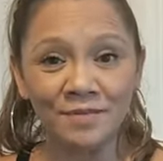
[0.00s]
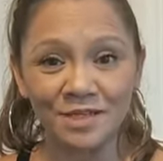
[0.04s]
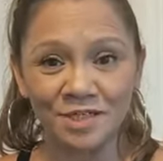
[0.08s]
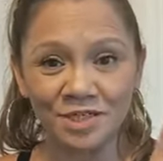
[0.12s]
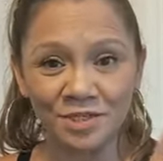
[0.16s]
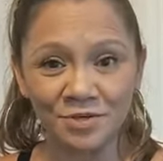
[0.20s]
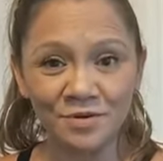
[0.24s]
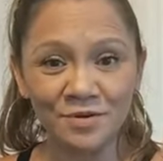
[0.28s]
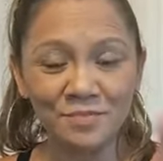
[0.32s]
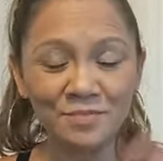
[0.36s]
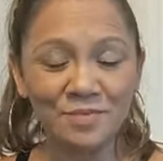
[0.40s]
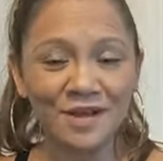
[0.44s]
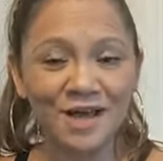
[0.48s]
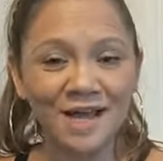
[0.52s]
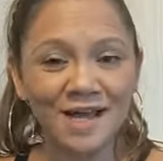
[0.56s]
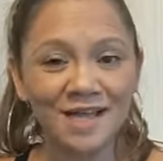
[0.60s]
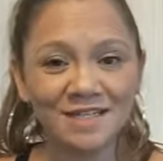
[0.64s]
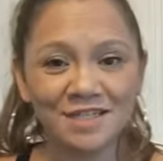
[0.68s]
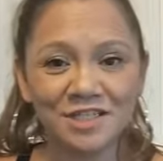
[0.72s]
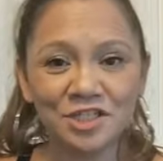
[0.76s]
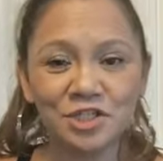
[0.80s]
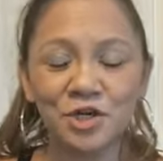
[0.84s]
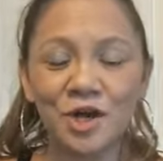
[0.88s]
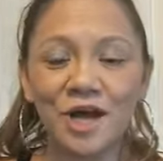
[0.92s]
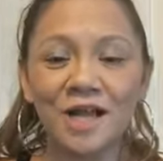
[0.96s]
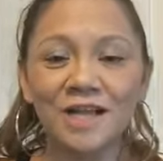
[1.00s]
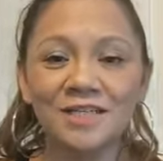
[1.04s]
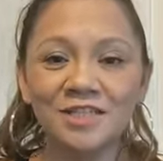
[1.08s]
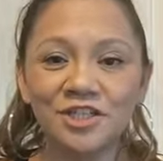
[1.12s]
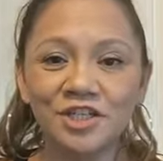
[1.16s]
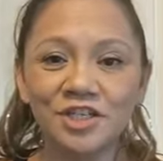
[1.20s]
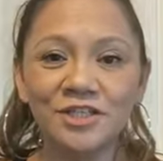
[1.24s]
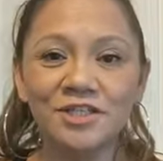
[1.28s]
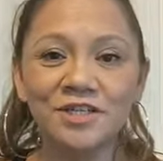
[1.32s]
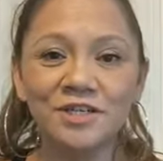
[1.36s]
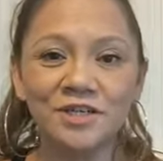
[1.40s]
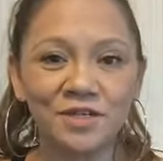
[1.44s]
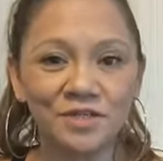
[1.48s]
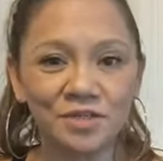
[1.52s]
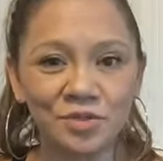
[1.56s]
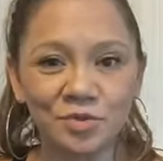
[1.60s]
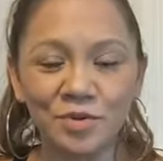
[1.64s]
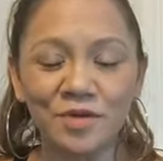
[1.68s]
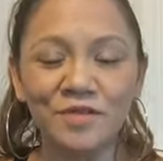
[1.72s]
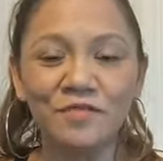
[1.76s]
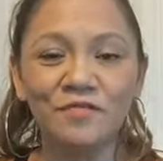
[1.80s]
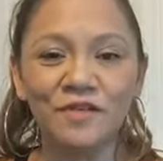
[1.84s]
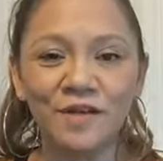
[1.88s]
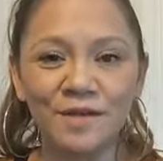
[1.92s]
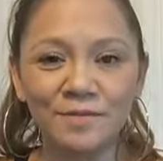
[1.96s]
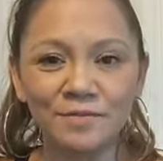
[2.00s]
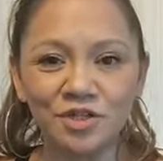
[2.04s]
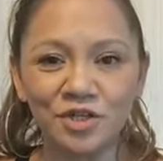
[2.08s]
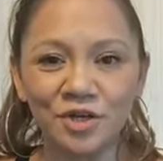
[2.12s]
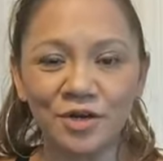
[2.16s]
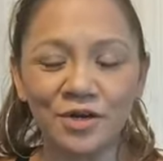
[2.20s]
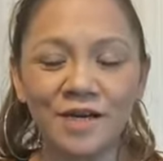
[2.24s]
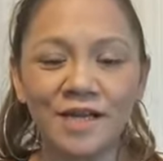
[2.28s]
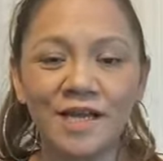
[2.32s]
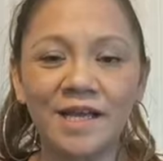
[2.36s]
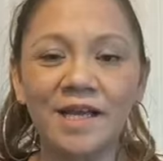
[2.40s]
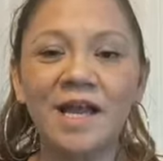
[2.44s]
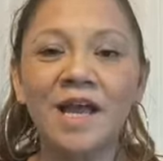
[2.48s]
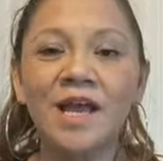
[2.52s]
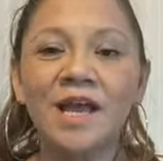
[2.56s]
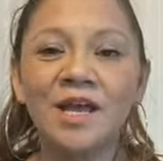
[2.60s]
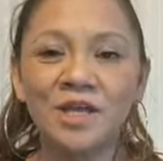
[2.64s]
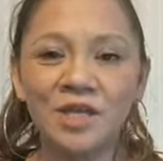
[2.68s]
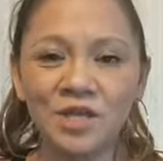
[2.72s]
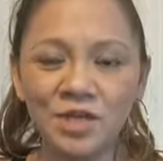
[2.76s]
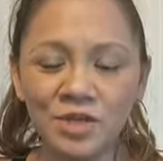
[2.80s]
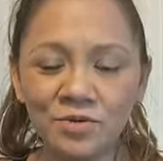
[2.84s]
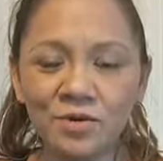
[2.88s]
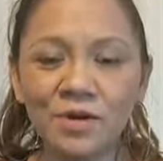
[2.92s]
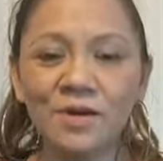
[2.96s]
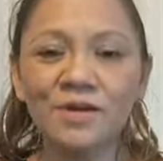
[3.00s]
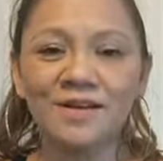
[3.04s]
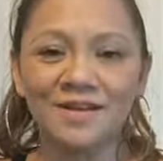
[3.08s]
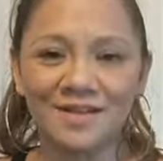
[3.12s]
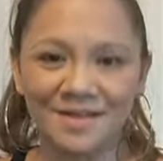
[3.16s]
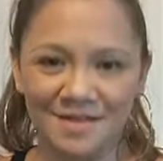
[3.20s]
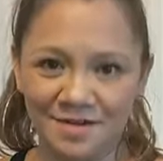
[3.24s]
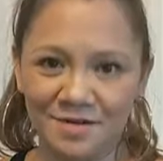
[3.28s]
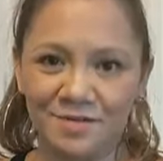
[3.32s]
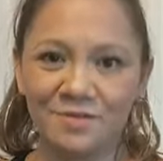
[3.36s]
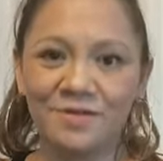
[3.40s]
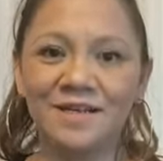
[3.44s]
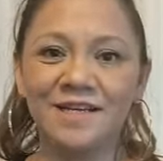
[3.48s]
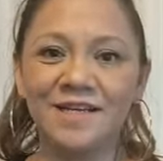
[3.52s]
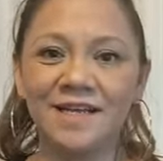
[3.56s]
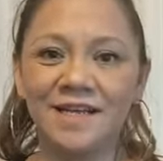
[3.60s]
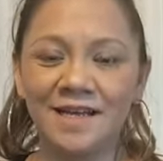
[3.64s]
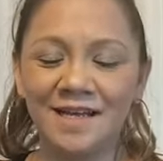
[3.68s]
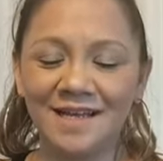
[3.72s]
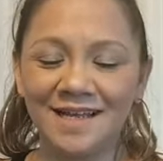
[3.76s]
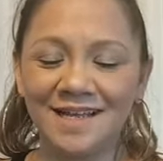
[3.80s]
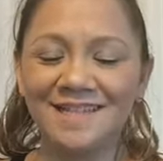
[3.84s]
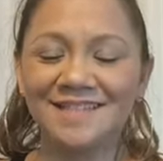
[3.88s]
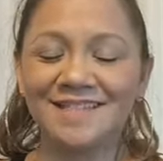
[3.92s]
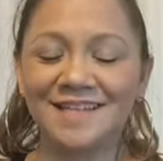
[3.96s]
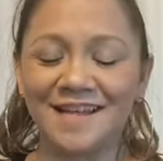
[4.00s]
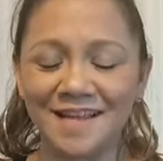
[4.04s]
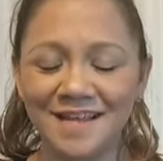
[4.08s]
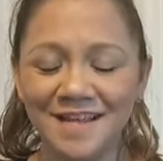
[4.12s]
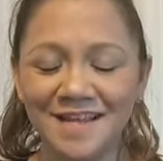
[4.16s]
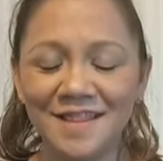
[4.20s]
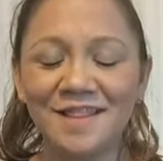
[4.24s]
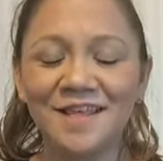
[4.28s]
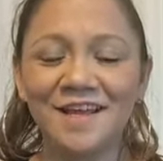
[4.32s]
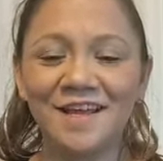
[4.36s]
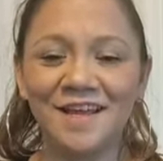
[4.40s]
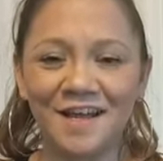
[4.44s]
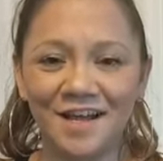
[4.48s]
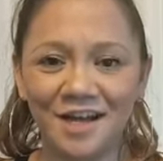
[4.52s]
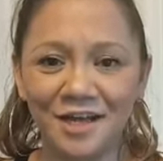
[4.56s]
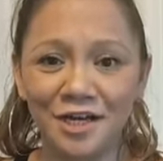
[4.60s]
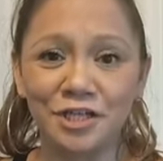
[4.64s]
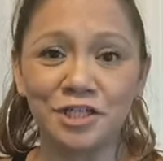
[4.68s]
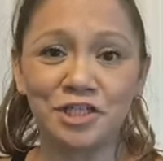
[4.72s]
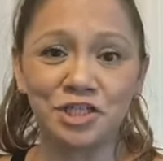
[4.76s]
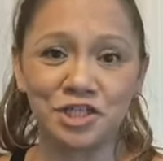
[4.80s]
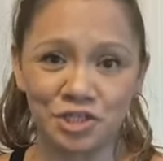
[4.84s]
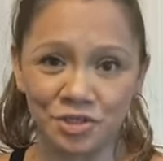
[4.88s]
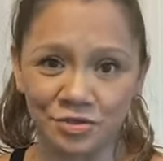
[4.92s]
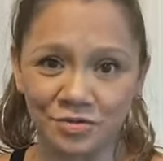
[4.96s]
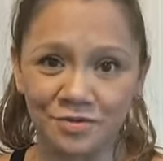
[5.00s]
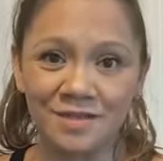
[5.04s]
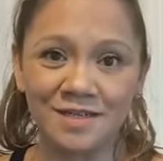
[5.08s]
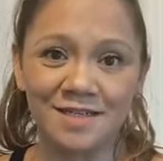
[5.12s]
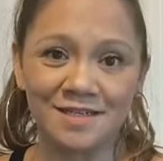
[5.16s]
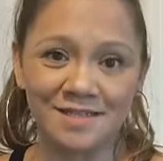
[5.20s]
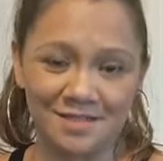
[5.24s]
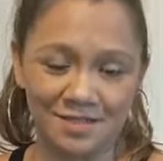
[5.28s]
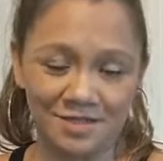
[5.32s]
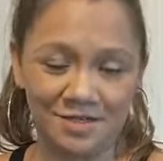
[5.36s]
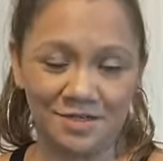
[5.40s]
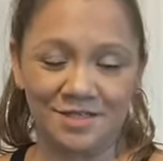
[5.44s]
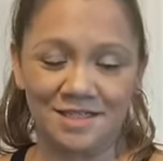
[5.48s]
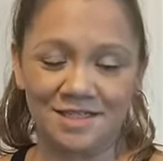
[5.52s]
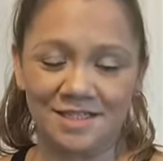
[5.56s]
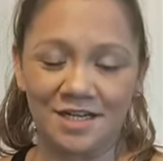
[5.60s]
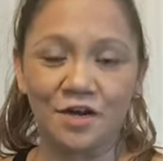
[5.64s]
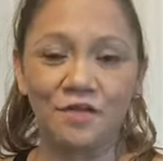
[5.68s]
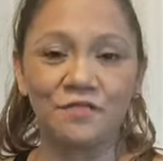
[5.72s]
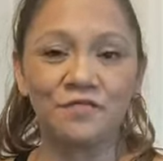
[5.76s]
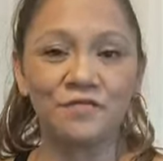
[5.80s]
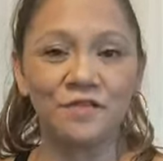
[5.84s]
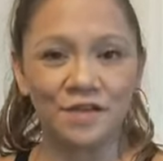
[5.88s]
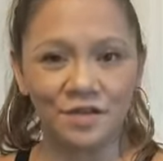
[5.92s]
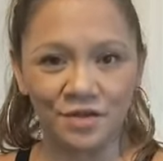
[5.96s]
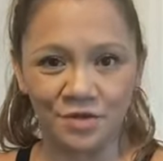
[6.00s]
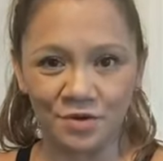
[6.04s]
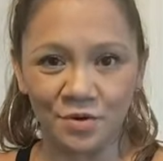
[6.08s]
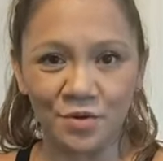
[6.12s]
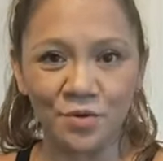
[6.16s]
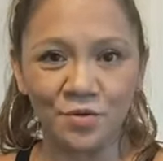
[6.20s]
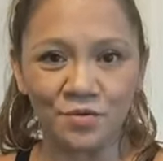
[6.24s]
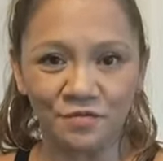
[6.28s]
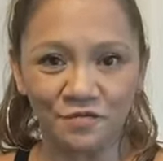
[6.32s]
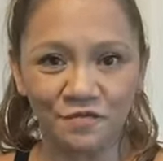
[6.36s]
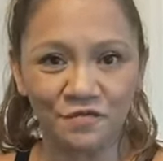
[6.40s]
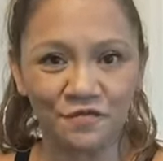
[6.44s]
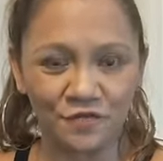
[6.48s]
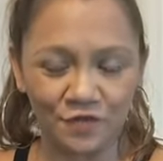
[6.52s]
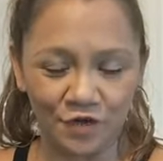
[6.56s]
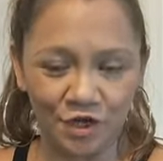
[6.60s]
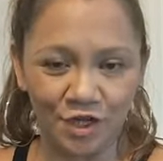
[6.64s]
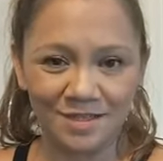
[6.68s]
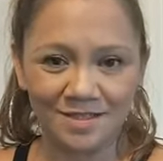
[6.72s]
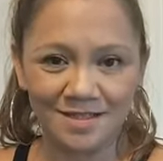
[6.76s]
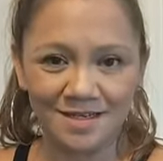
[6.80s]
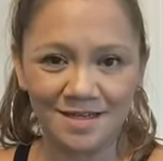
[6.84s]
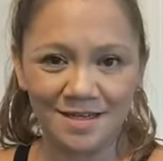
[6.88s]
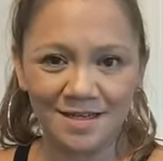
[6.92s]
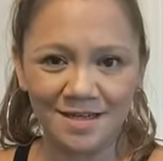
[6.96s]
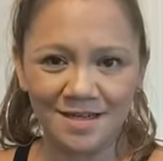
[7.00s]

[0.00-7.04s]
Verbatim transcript: you apply astrology to your twin flame journey, you are literally taking the gun and shooting this yourself in your own foot.